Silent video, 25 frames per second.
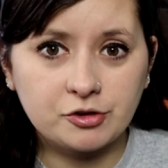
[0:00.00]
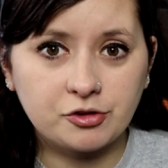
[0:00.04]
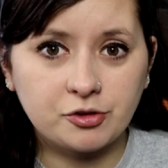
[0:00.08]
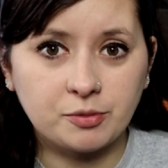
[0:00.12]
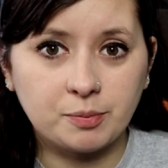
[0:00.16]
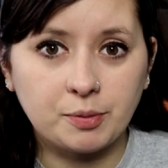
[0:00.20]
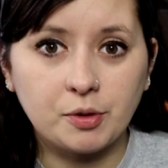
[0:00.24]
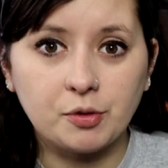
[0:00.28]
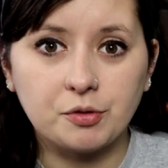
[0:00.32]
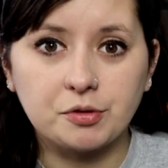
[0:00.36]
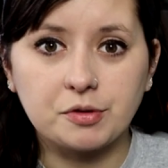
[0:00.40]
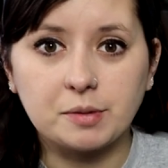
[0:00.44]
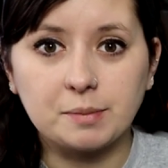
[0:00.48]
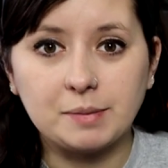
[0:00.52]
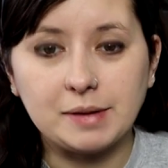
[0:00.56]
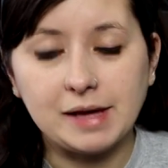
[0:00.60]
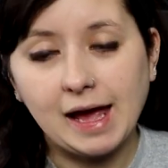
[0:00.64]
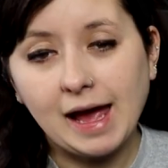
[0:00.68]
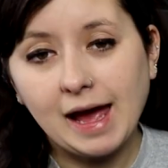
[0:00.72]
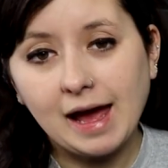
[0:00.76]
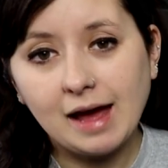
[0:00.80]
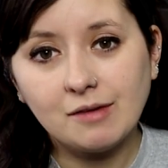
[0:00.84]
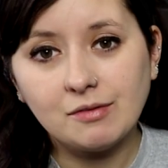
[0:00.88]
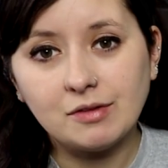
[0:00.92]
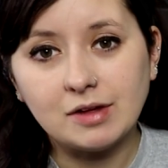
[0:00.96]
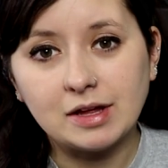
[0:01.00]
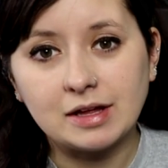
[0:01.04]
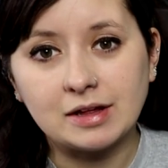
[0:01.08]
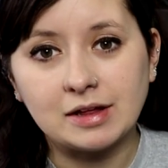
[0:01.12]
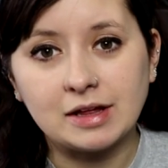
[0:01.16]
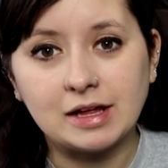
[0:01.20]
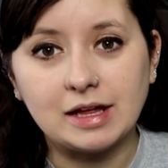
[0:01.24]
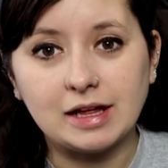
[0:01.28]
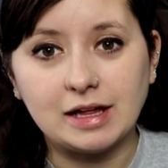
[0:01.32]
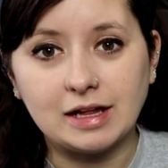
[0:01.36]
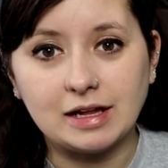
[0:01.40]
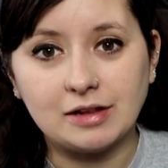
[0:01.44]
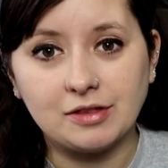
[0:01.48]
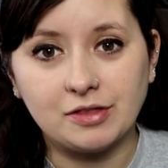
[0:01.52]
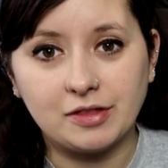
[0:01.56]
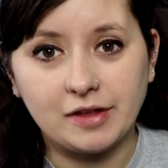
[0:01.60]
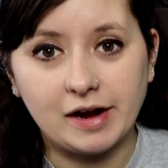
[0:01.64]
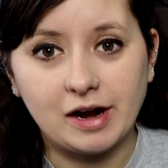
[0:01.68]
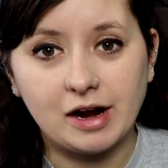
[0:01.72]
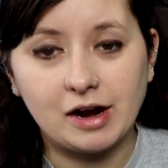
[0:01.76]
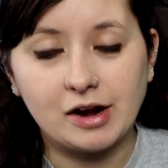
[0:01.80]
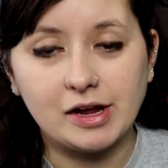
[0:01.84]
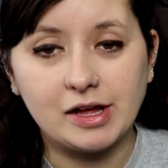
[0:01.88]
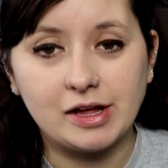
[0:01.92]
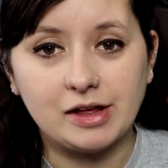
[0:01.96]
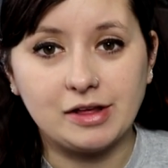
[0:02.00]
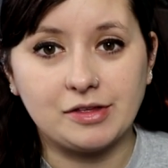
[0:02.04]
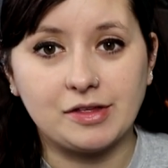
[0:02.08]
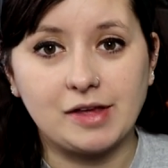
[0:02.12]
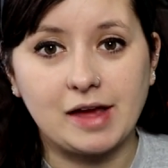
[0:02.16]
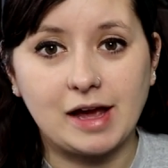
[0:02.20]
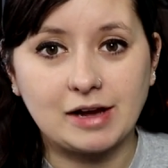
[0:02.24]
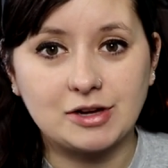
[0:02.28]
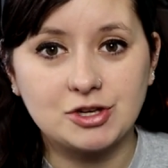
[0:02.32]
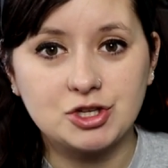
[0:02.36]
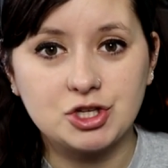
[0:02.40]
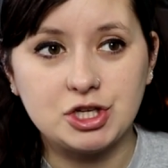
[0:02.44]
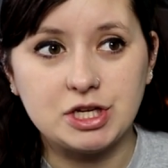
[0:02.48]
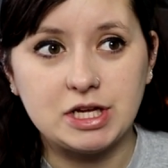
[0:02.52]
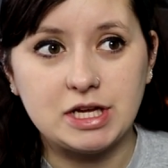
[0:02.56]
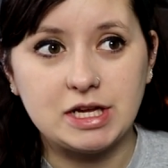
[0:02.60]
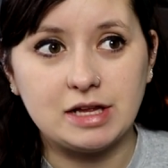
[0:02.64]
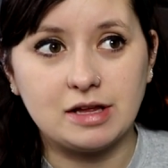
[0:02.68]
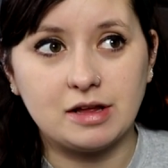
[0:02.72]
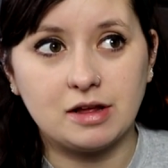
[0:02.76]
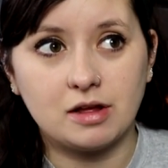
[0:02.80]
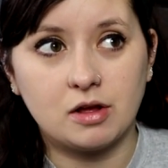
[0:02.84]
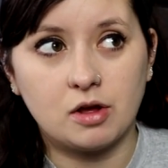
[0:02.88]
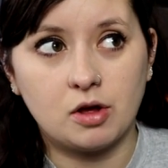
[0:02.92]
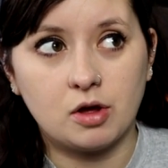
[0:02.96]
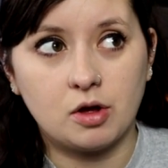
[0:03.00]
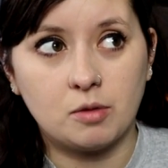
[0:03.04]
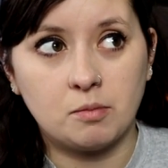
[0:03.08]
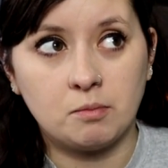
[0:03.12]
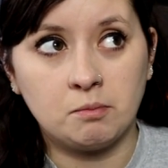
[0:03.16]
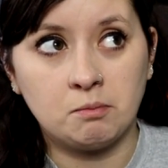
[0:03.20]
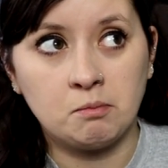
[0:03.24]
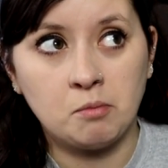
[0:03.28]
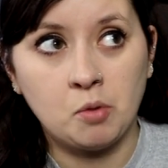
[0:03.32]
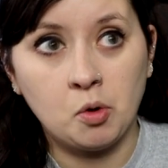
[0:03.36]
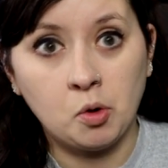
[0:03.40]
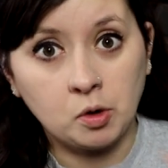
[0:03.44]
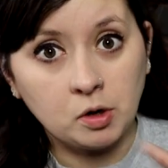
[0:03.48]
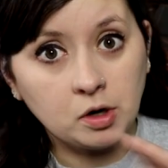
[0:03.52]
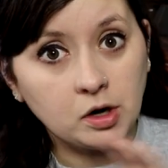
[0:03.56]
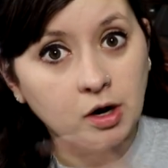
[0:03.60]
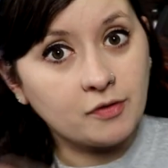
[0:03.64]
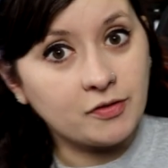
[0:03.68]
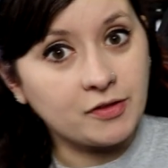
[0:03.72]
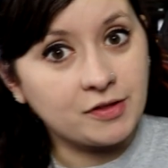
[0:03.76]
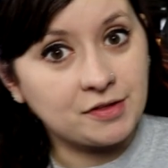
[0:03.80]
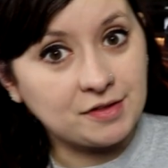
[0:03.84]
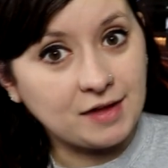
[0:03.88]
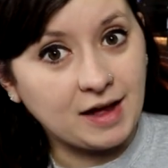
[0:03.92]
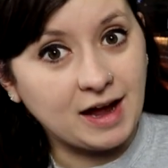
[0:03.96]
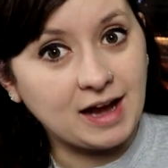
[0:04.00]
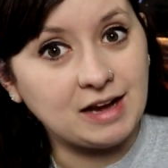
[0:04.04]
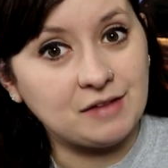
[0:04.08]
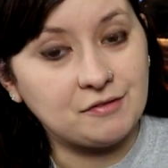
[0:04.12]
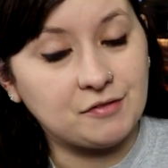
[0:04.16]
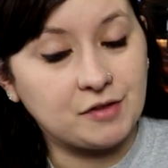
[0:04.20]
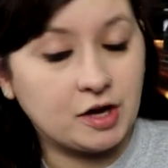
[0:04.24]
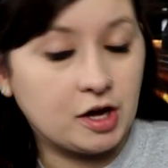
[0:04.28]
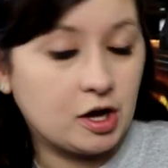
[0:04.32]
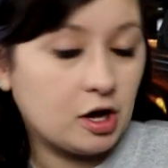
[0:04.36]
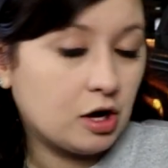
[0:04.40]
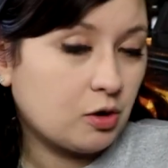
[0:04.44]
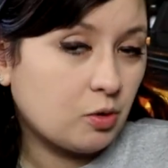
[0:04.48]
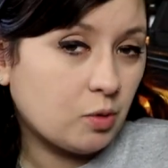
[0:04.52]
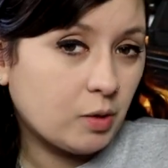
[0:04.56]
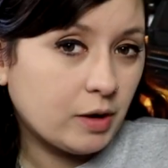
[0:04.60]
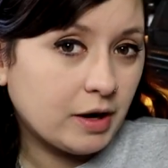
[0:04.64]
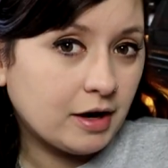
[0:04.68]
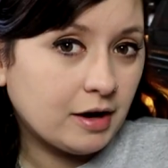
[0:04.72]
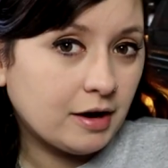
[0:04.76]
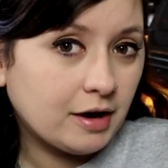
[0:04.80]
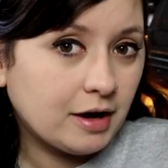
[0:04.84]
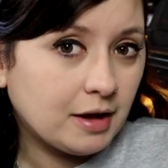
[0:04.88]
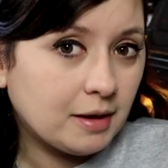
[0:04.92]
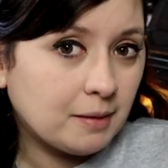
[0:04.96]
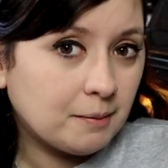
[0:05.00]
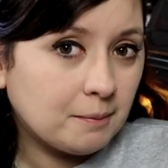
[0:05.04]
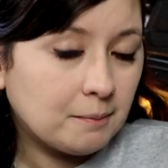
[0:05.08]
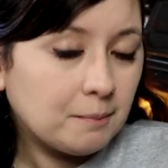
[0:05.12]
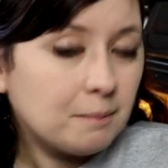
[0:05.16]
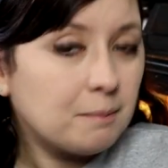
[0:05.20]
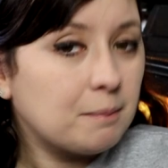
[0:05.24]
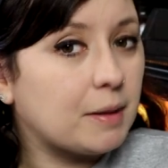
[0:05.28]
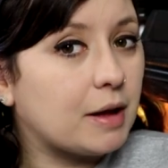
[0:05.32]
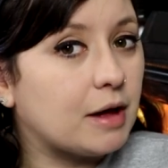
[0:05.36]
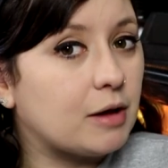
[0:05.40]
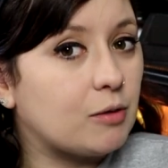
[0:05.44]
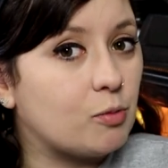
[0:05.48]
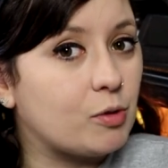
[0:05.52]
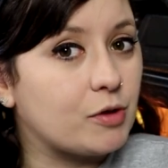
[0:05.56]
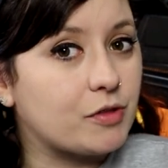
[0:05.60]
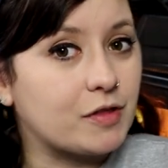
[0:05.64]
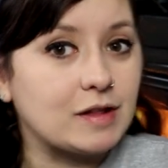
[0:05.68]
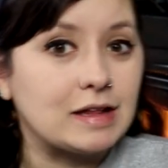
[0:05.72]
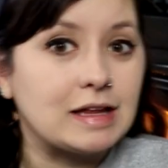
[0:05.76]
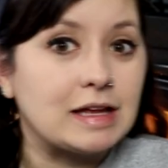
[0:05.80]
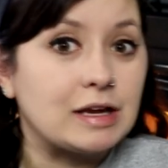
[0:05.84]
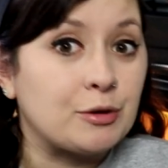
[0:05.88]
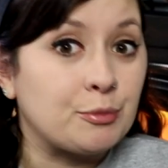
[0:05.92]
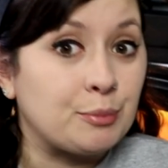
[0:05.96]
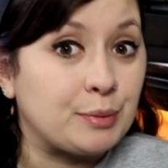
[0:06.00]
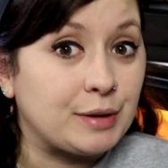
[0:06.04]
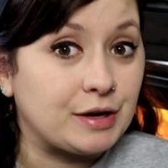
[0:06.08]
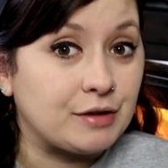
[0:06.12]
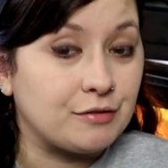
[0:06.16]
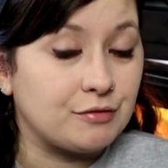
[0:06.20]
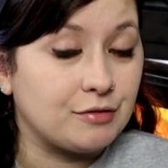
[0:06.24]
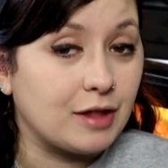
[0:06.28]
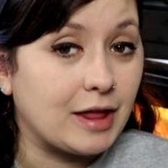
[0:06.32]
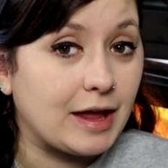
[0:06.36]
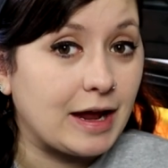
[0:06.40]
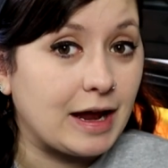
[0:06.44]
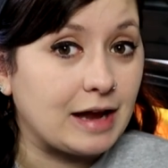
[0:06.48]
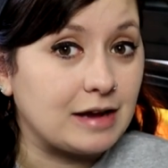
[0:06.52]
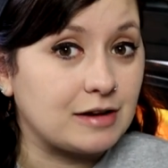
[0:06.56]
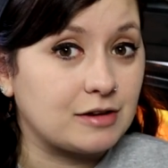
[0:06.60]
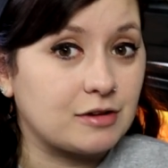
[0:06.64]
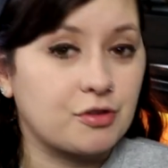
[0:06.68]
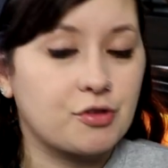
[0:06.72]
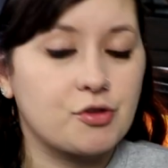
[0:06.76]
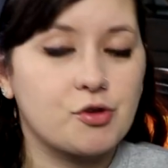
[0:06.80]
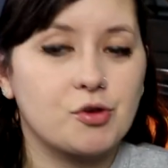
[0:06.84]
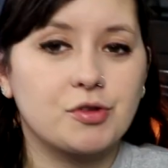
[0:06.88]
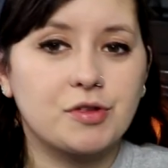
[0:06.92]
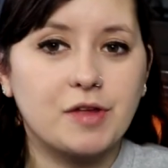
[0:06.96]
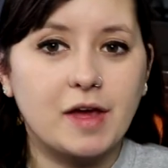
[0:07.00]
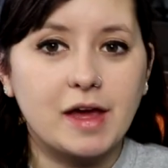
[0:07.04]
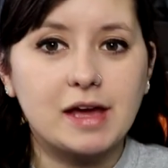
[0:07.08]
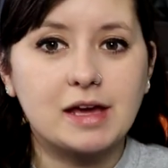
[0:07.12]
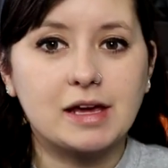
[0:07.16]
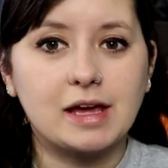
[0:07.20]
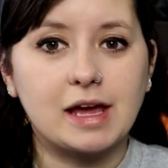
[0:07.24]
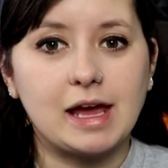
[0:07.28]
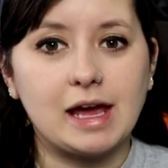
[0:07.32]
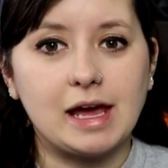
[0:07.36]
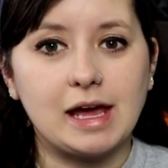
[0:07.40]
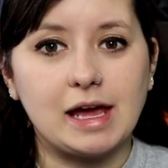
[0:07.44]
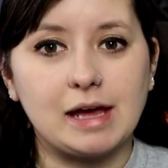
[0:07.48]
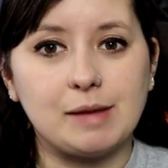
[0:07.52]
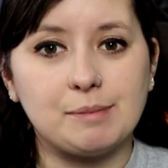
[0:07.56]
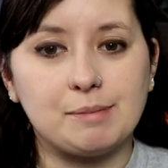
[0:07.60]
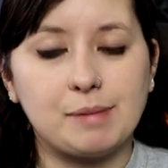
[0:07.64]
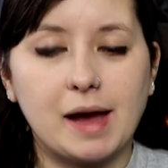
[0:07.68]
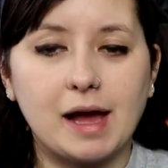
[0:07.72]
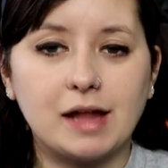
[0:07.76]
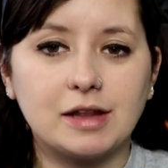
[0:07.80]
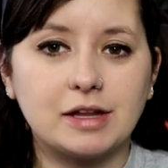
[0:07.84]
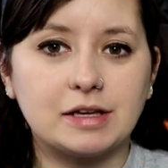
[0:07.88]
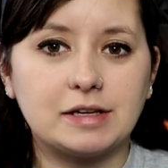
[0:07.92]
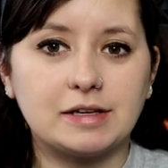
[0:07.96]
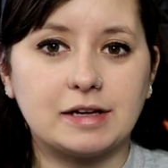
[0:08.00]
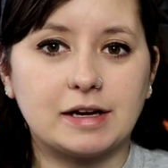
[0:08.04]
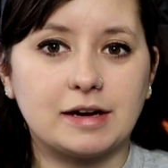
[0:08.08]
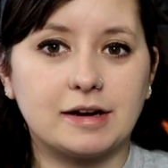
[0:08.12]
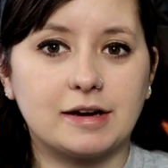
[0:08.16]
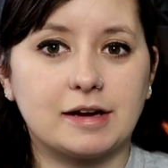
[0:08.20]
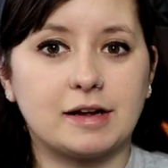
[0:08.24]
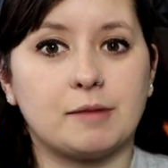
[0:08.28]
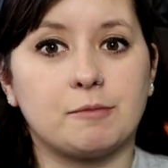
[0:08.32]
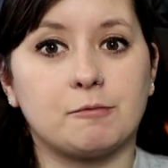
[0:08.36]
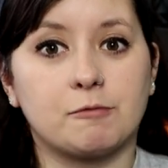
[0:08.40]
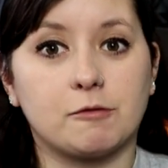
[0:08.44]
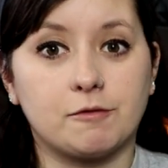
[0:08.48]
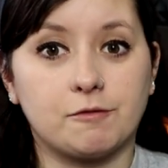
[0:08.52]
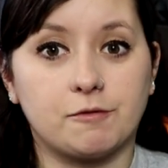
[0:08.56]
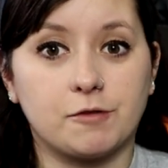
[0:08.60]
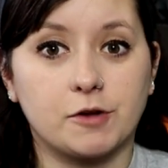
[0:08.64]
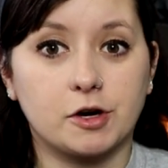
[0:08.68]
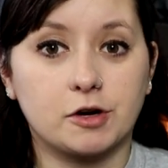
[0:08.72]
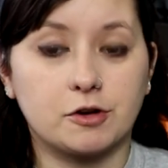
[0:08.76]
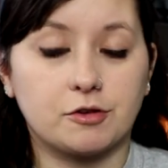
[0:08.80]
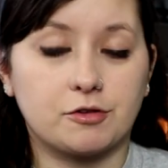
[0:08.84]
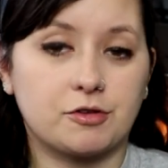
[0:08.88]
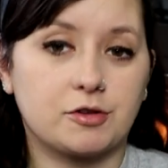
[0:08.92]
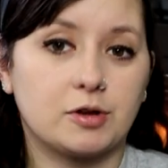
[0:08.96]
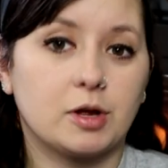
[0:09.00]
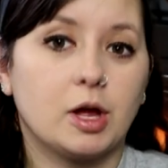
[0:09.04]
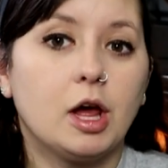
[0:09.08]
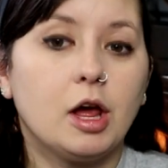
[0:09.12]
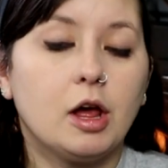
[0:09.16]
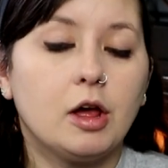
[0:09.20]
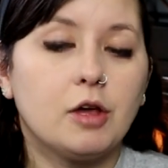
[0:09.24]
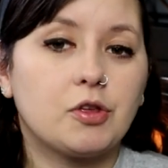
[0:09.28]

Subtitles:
you're supposed to be having in there is actually more on the side of the aquarium, but with a little bit of land. So it's like a paludarium reversed.